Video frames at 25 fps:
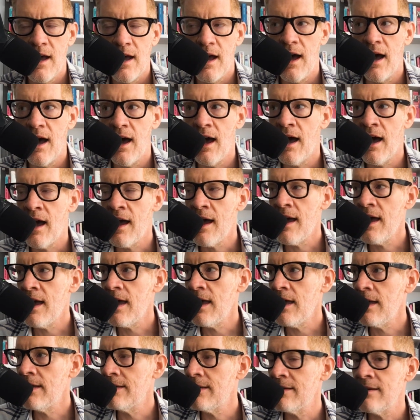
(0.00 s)

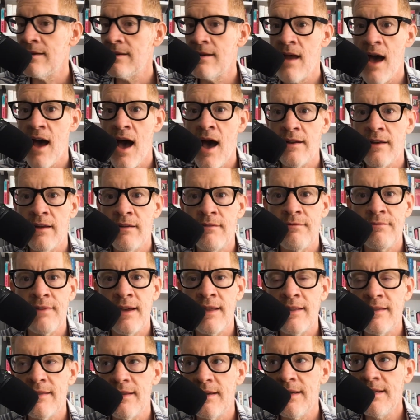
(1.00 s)
I did not
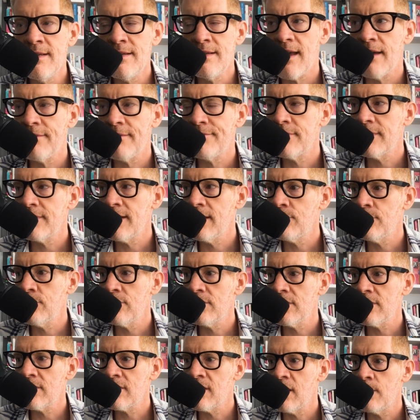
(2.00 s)
invent this. I forget
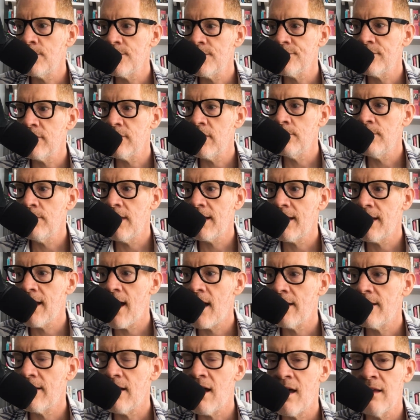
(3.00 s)
where this comes from. I
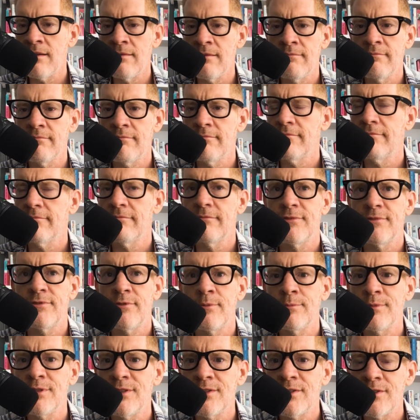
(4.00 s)
got it
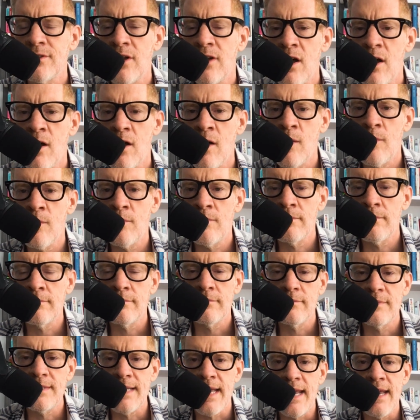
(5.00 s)
from
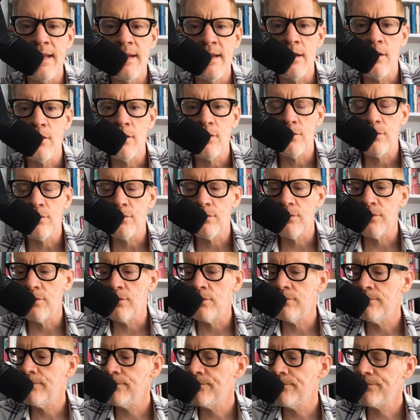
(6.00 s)
some dating
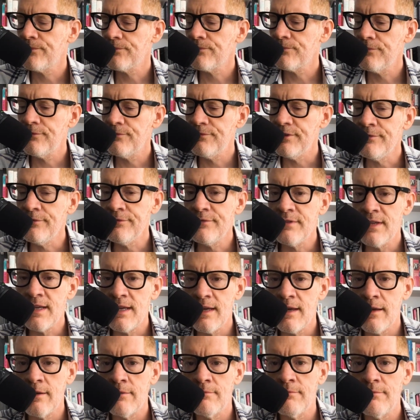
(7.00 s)
guru
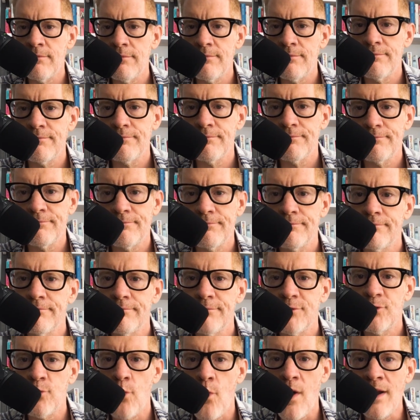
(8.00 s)
15,
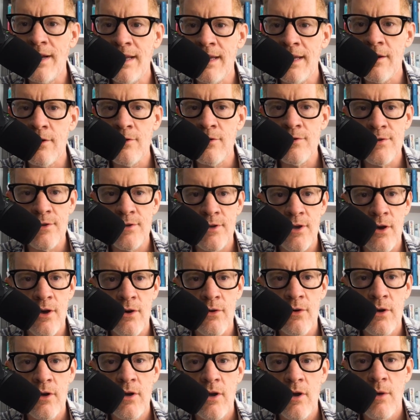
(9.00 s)
20 years
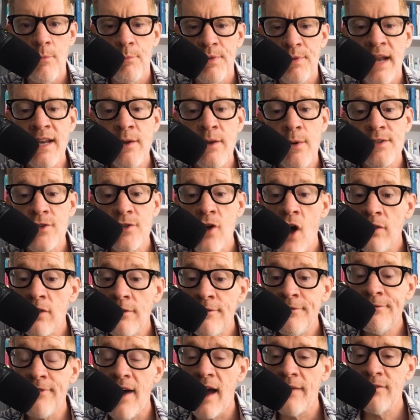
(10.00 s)
ago. But anyway, it's called
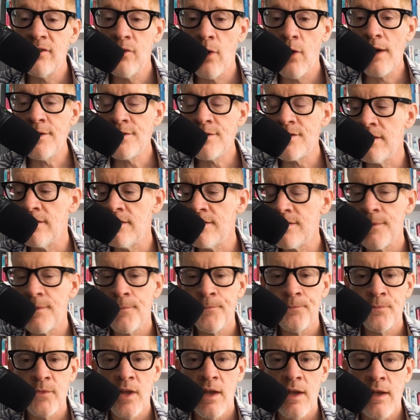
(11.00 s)
the 5 questions.
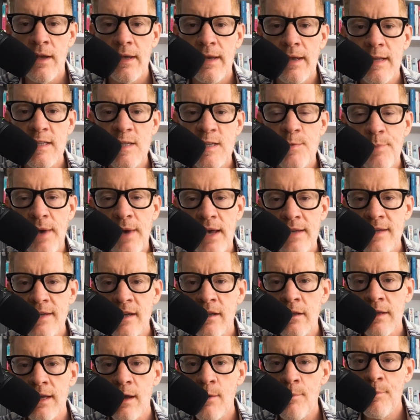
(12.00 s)
It's
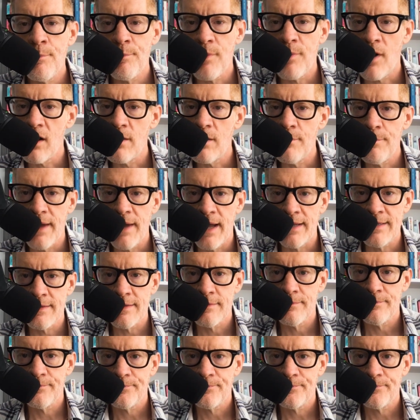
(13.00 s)
basically a bar bet.